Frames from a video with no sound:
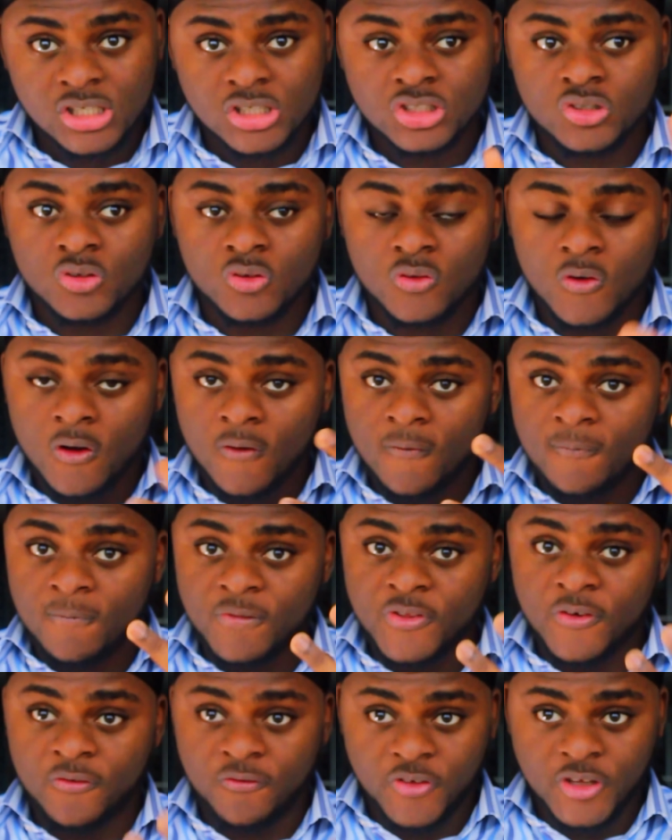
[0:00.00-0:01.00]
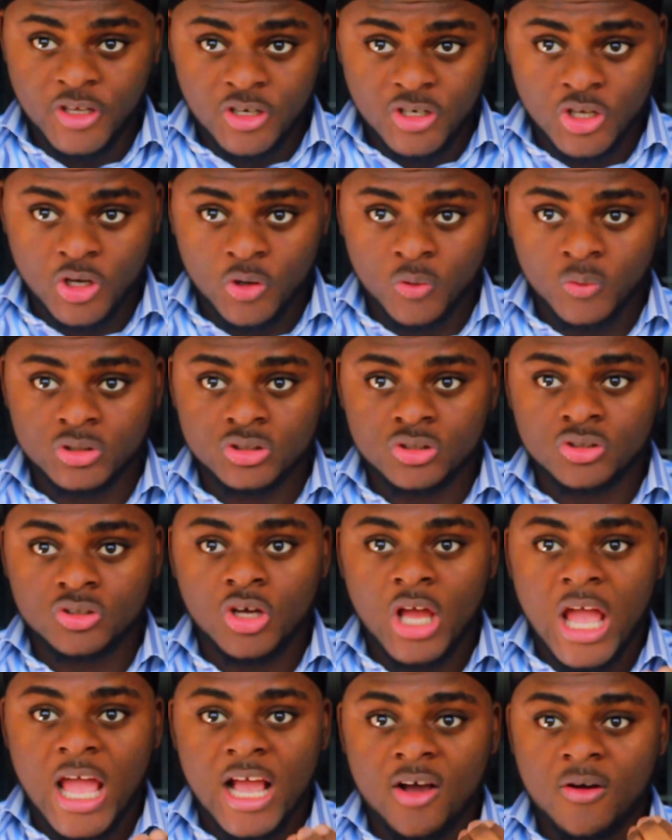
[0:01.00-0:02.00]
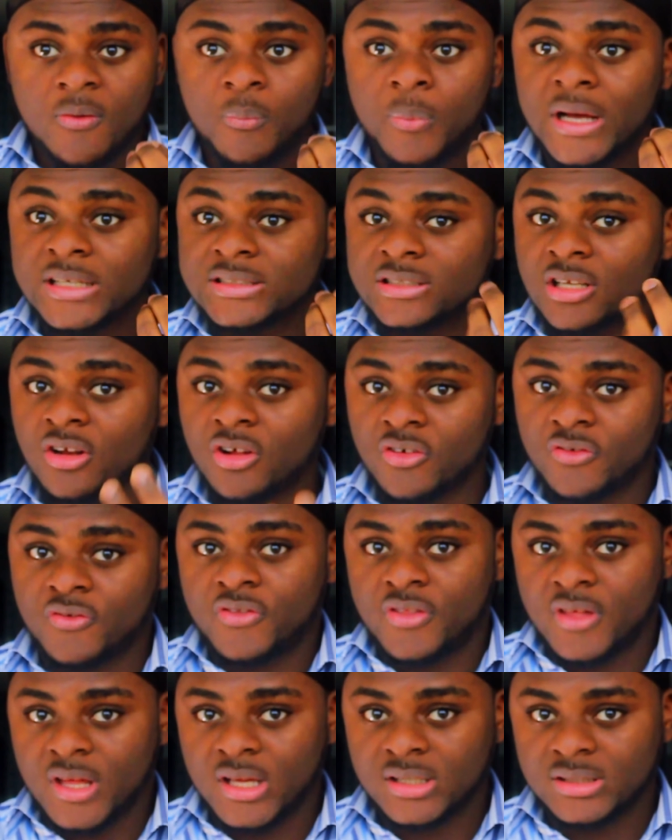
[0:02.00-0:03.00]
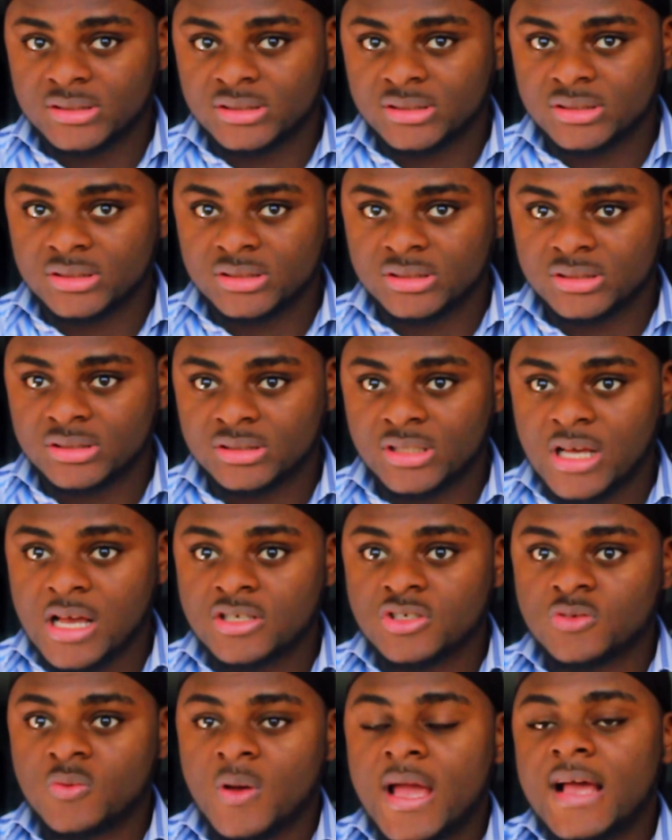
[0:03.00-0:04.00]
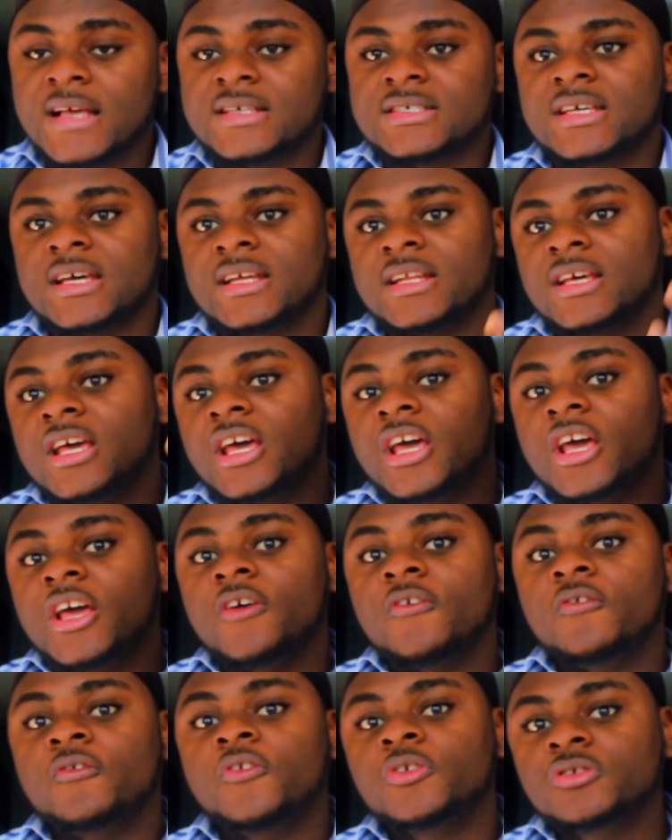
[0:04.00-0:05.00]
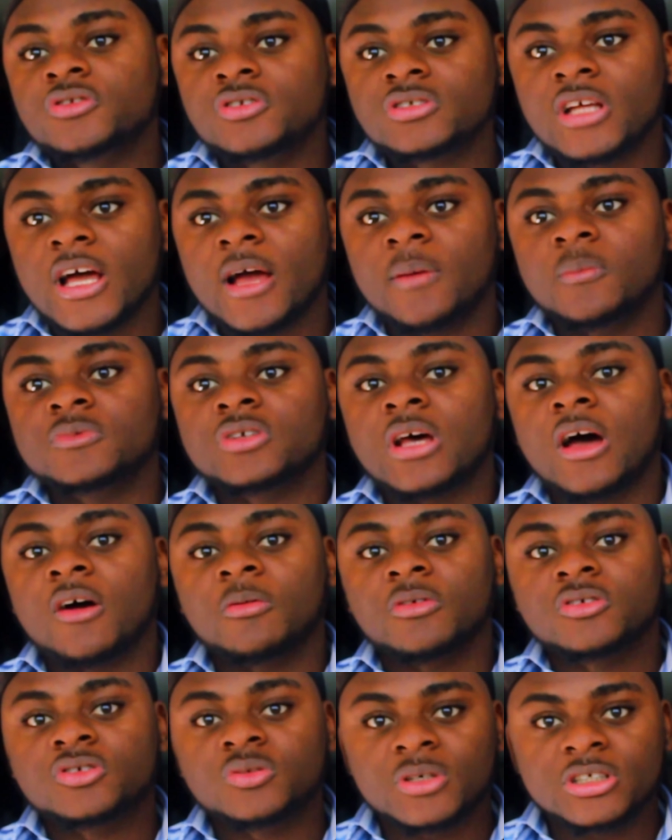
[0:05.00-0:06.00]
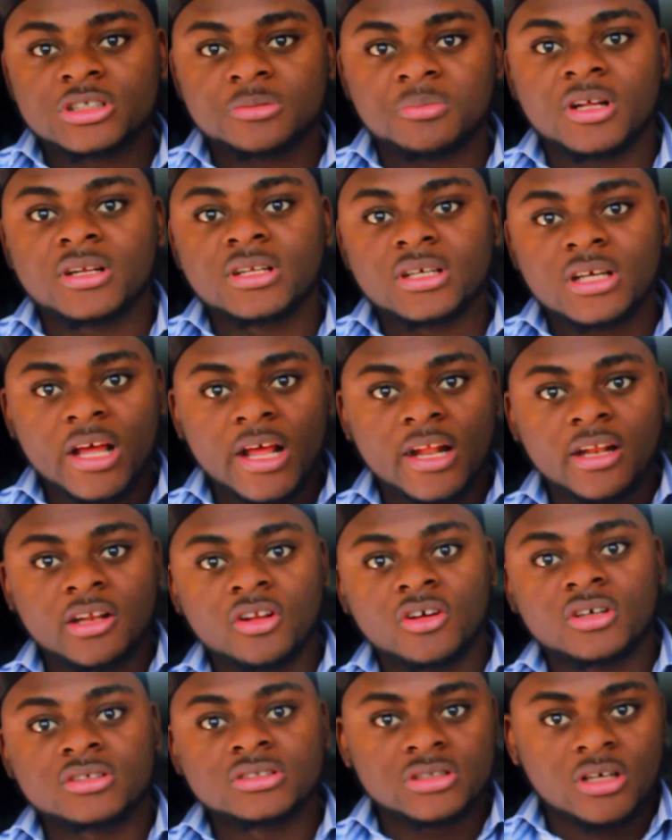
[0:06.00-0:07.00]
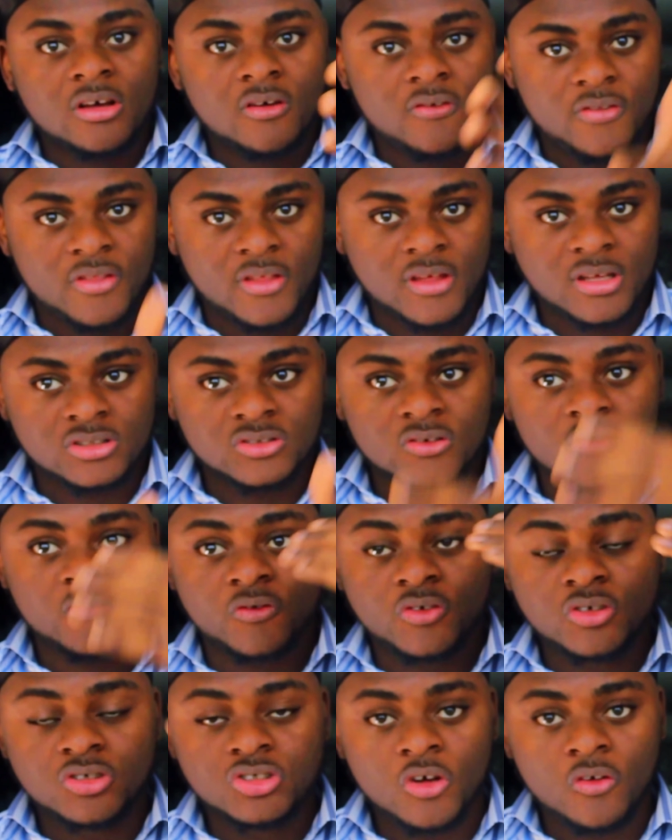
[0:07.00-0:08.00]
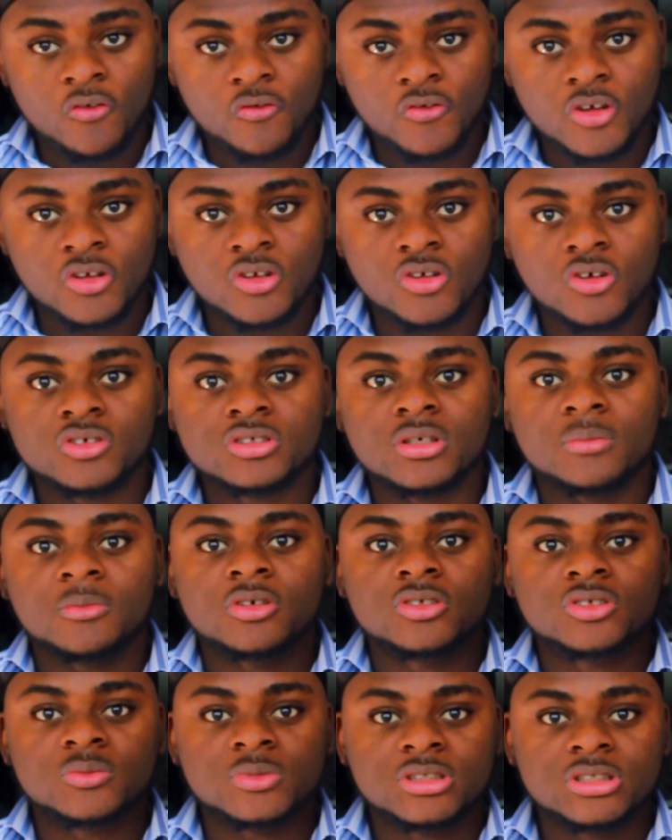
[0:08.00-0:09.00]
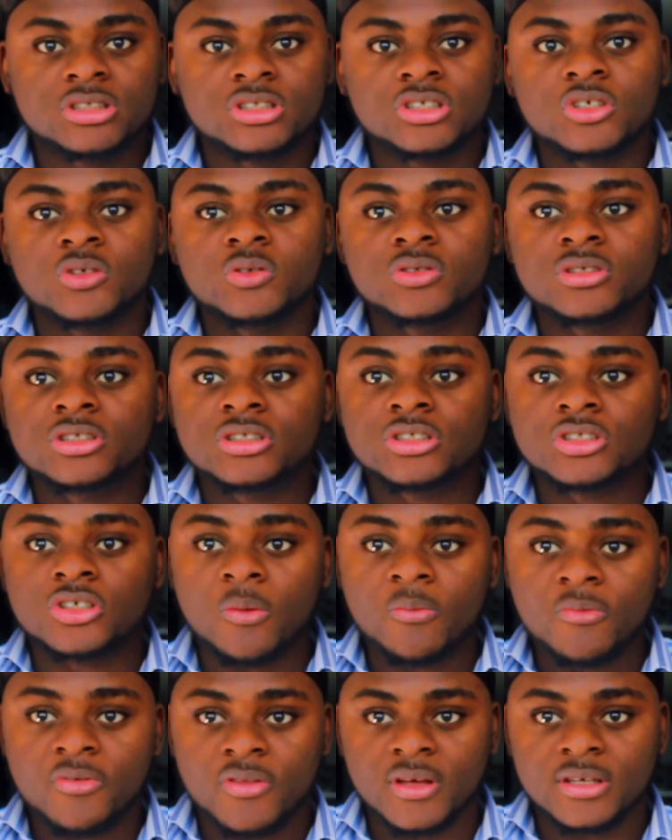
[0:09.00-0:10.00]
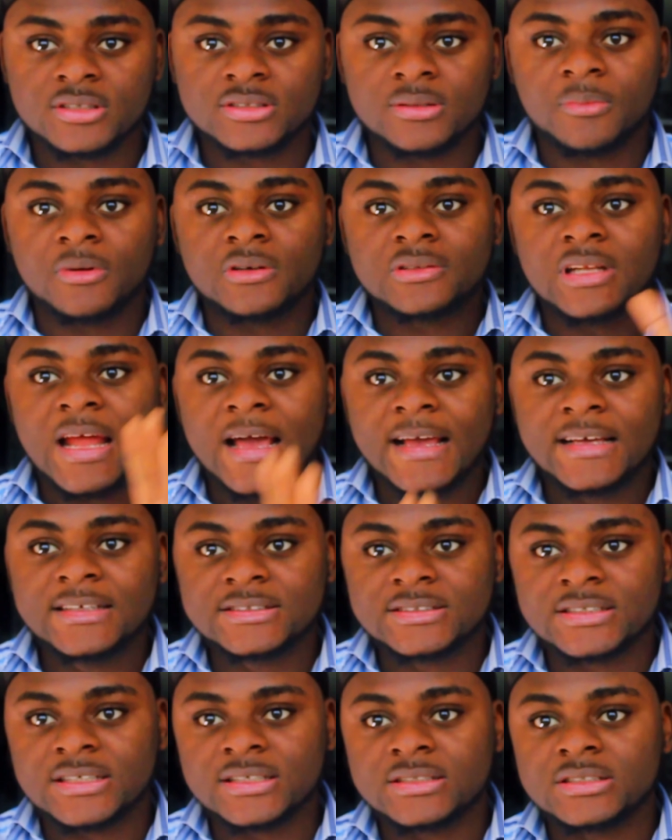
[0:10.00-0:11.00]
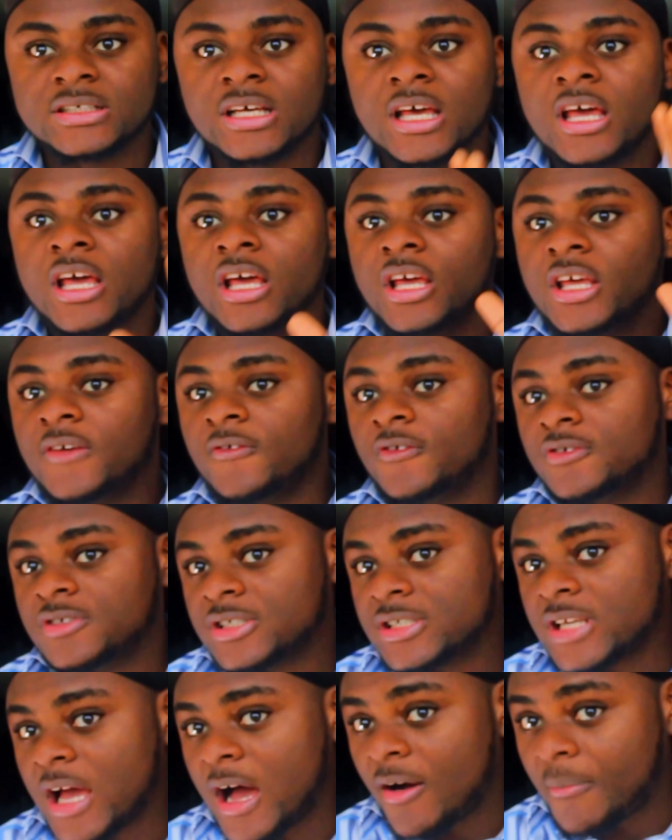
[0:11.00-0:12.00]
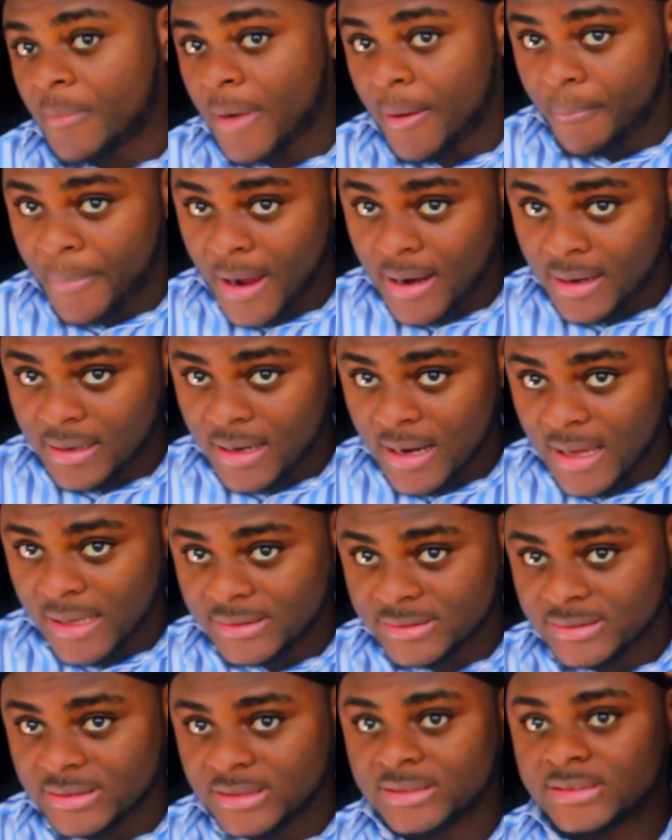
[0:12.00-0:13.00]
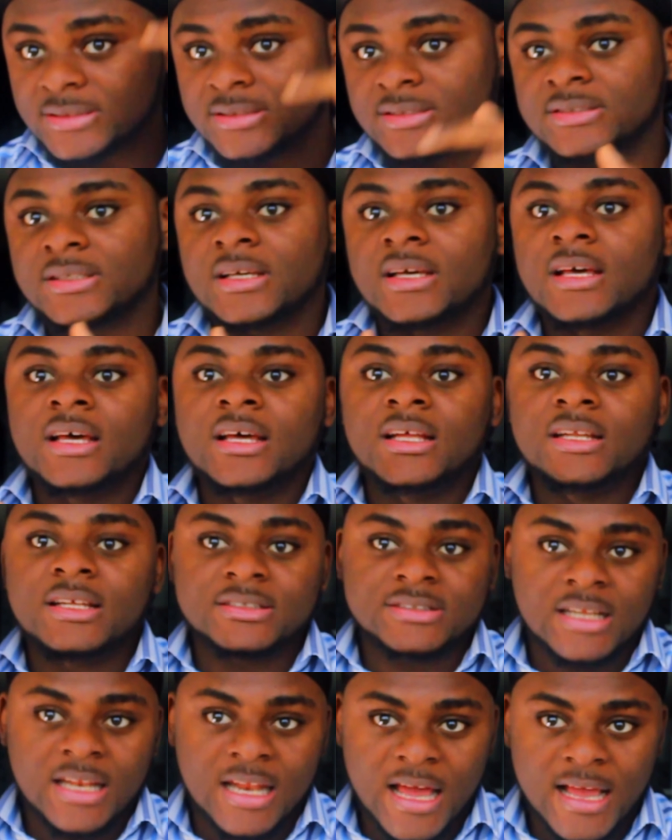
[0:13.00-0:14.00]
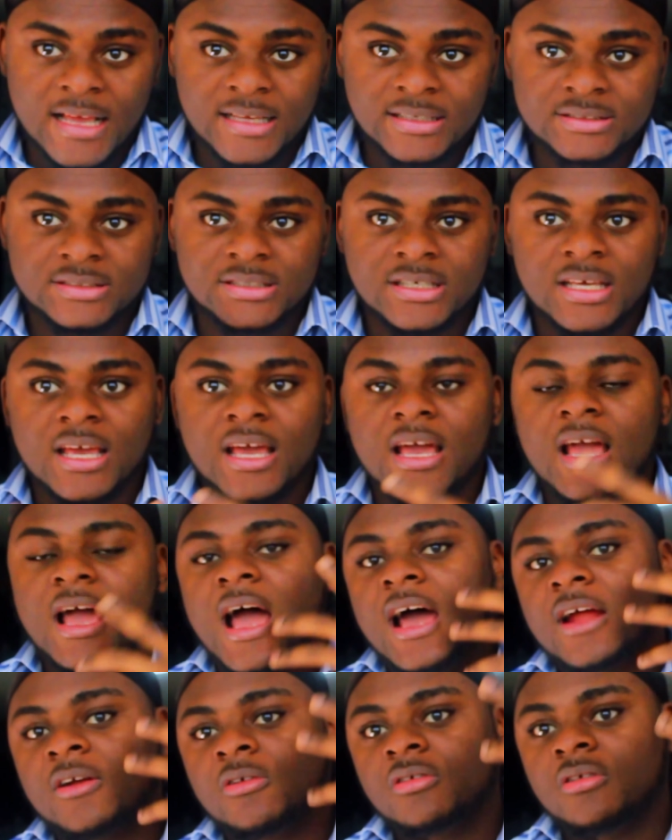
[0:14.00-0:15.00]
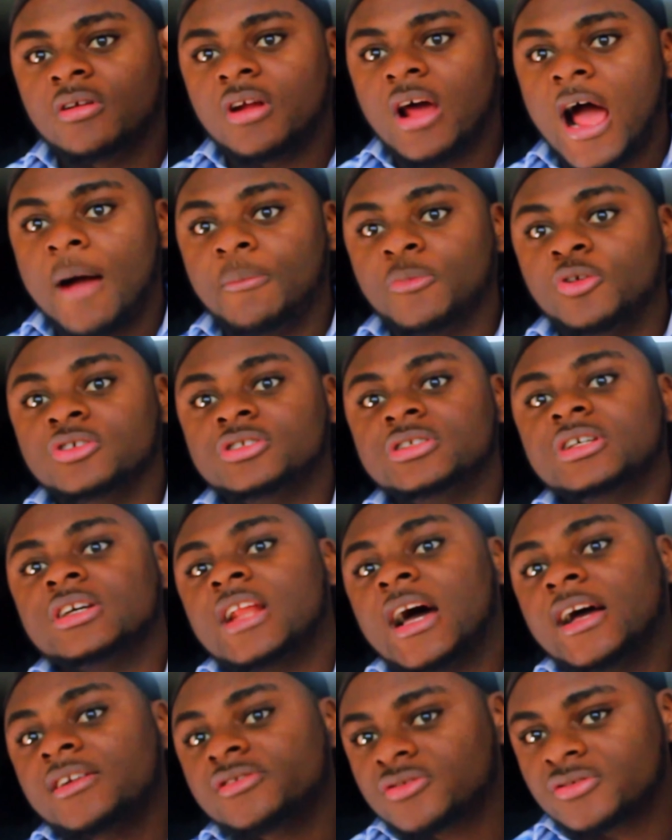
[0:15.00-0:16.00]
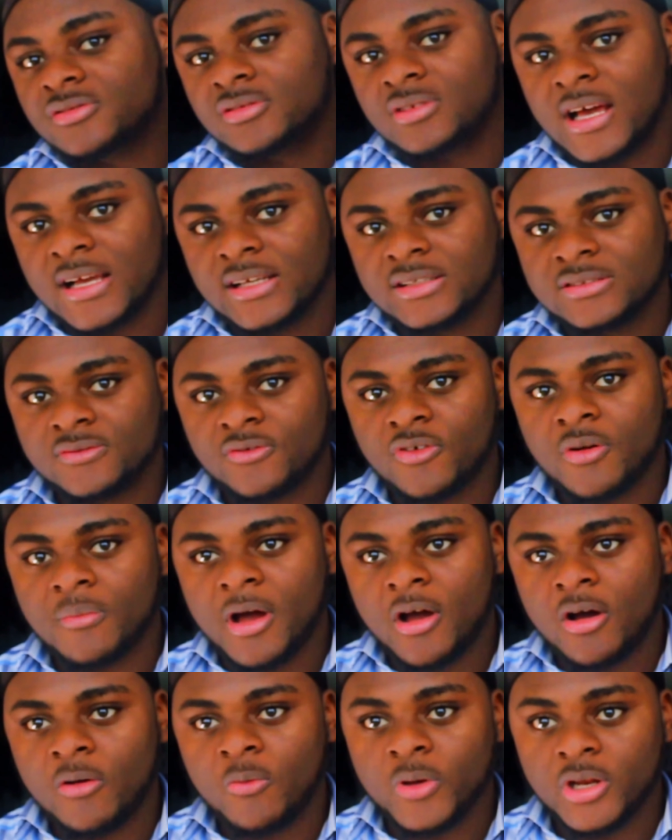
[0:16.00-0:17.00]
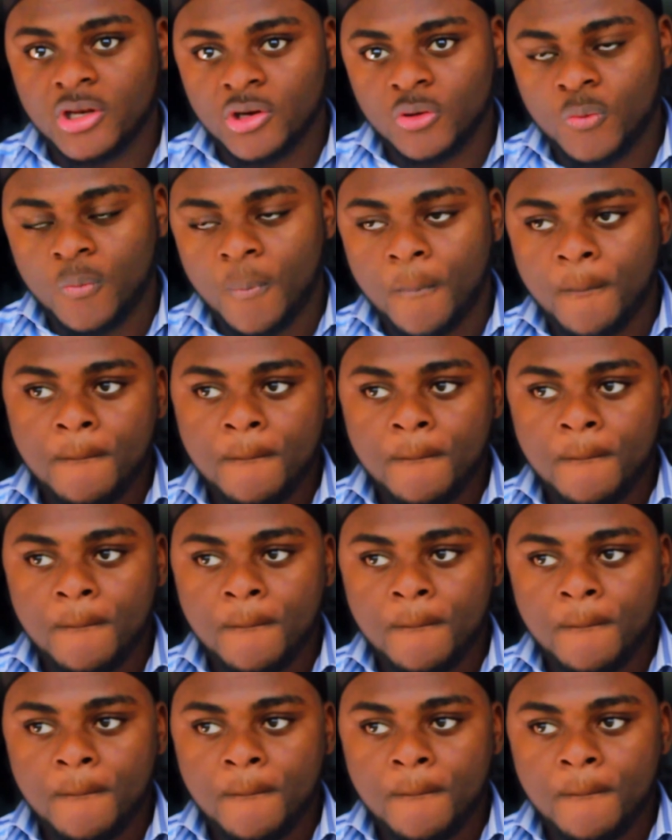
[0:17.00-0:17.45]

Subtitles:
So the video is going to encompass a lot of things. That's why I said in future times I'm going to be explaining a lot of things. So in future videos I'm going to be teaching you some things about lighting. If you see how my backlight is, there's a light here and I'm using natural light from our window.